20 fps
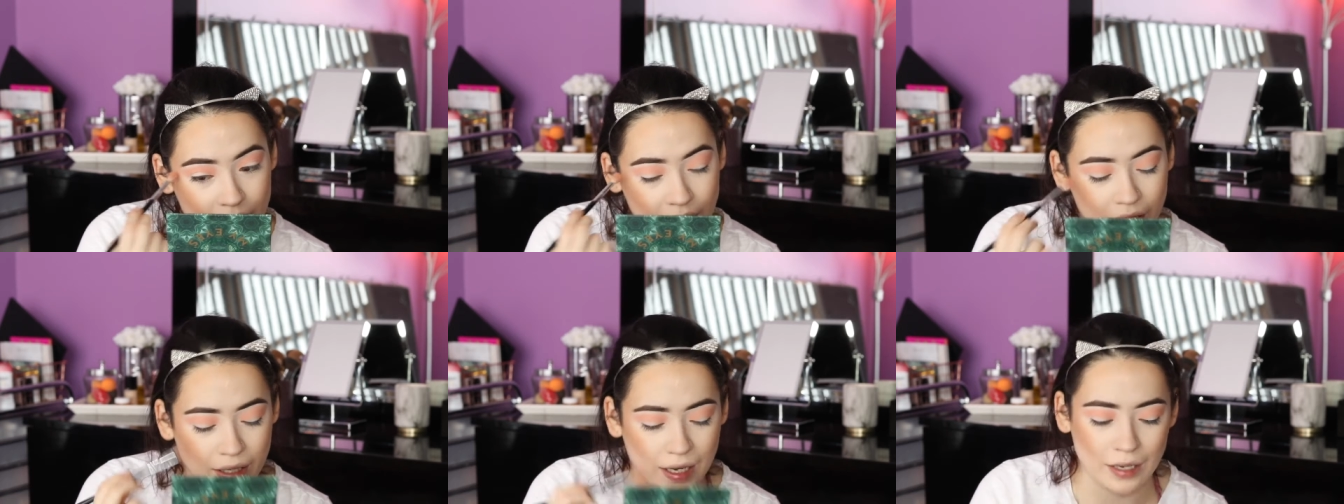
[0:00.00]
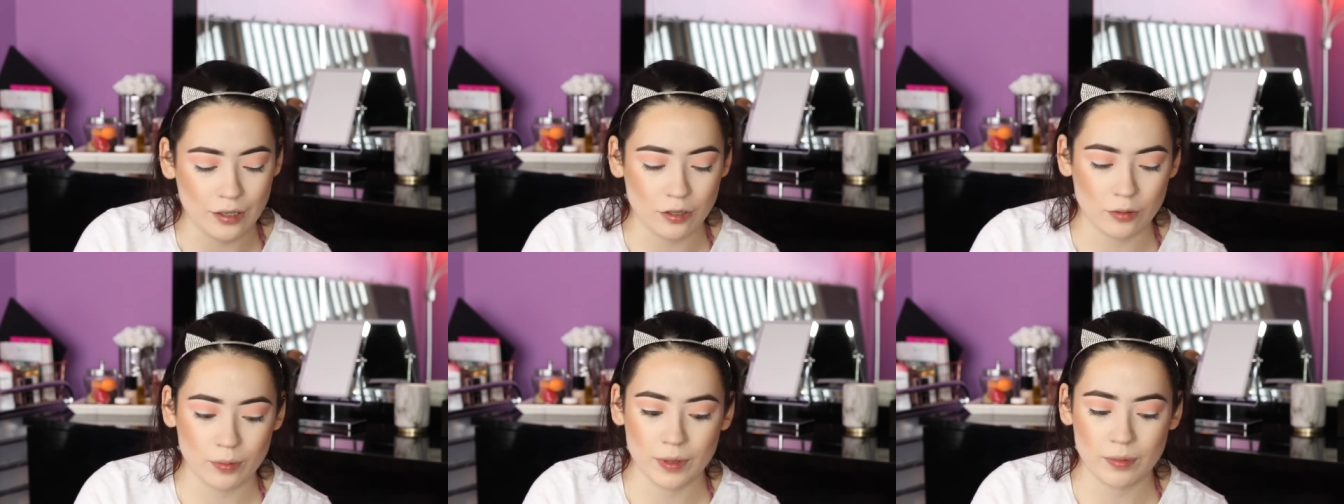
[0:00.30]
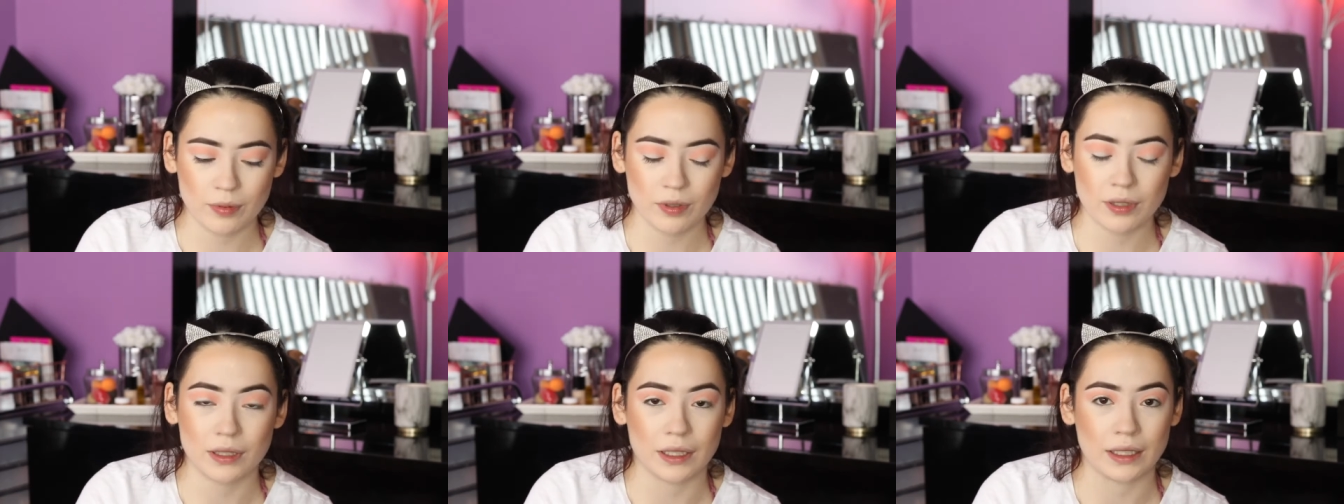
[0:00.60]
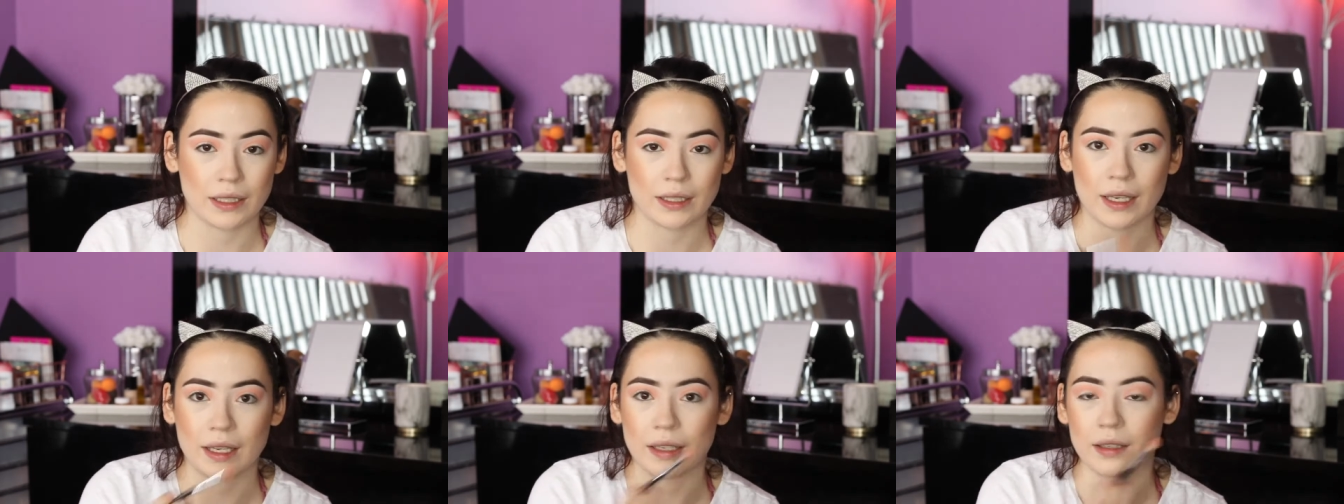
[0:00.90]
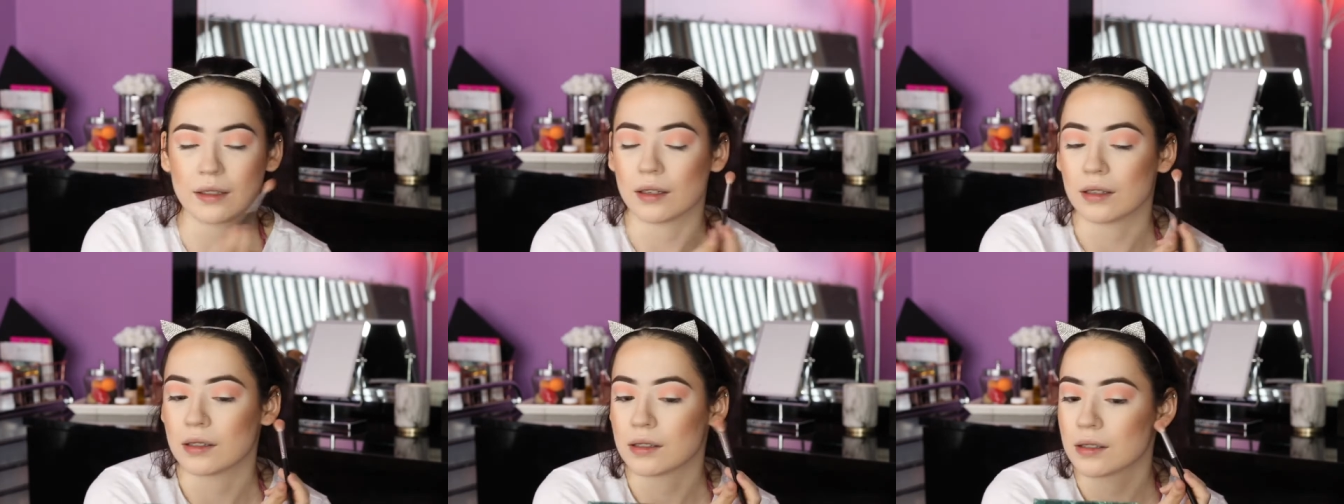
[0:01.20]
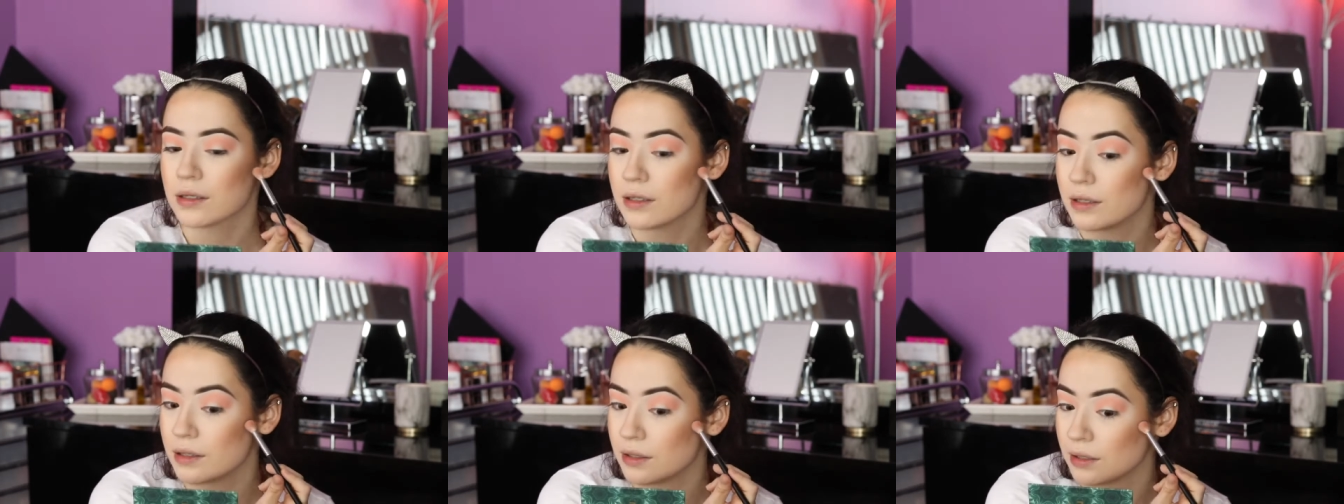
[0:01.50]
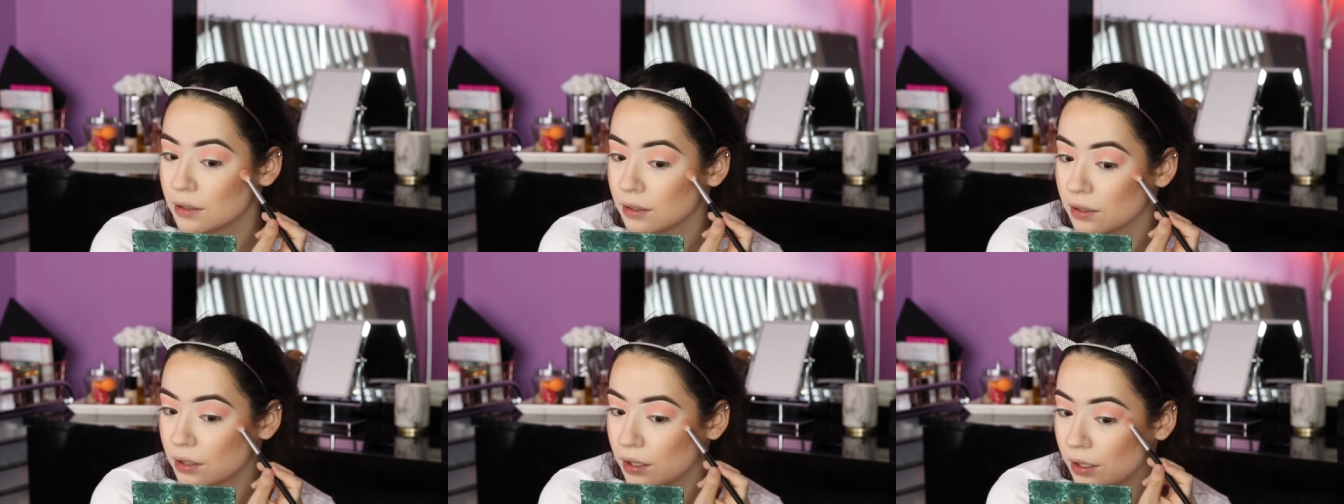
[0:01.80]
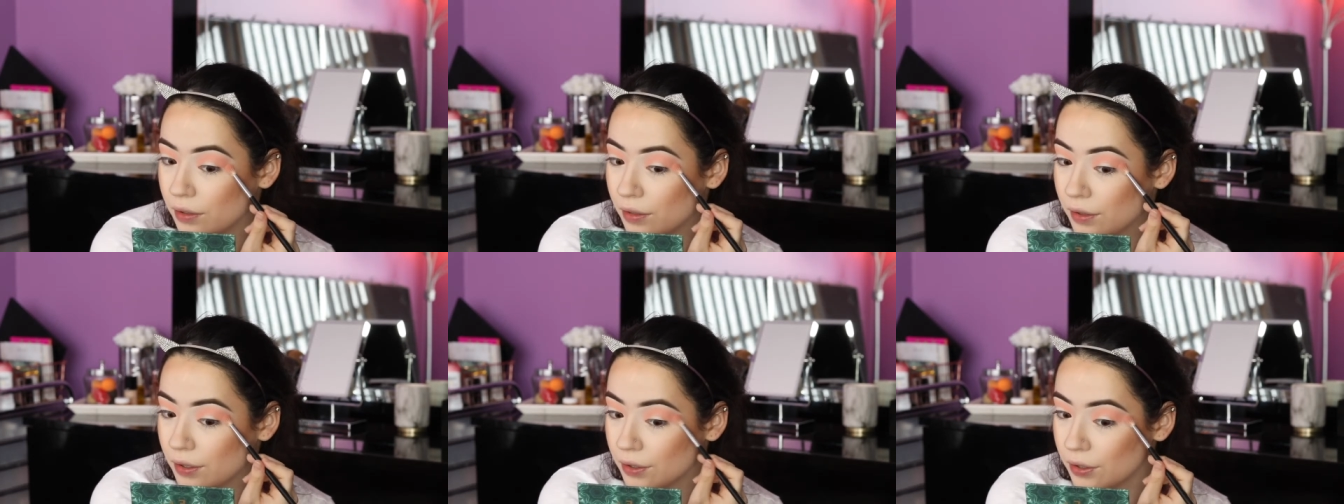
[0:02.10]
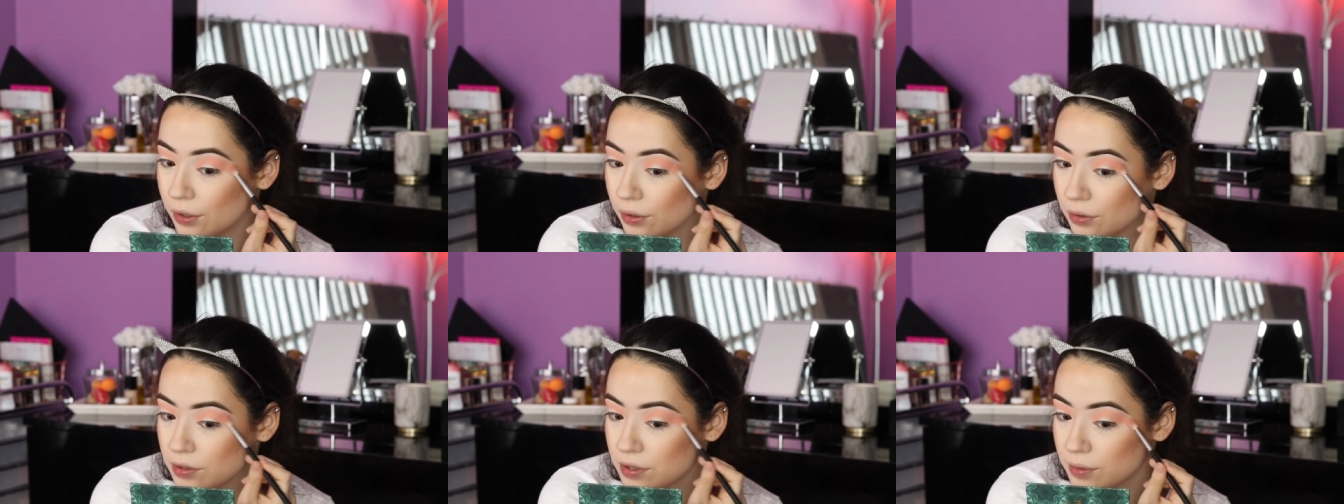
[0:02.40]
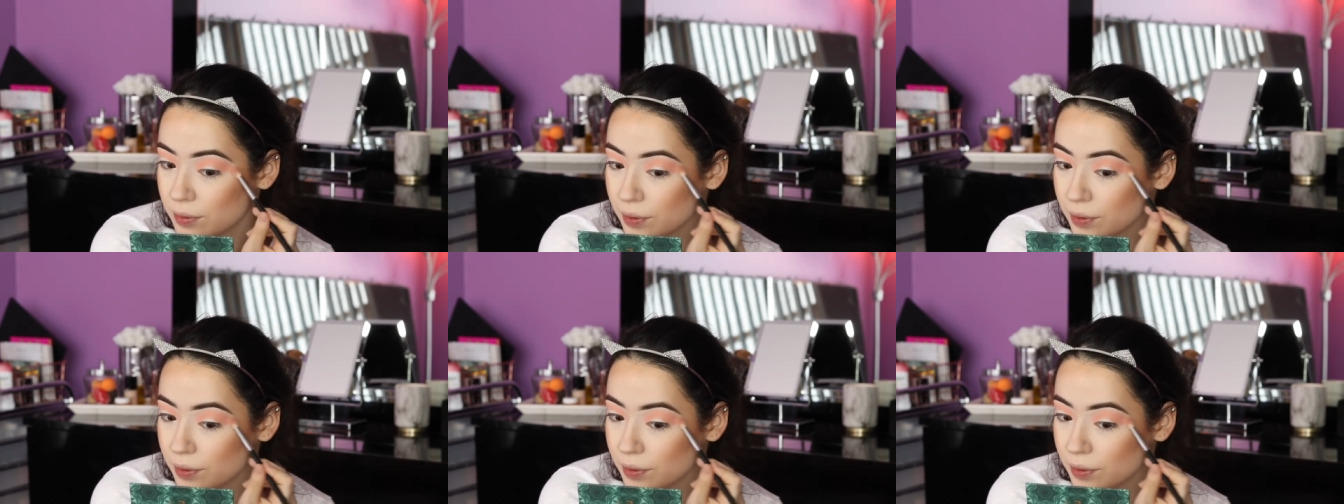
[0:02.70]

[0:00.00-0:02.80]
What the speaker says: Like, I know people like cake on concealer on their nose,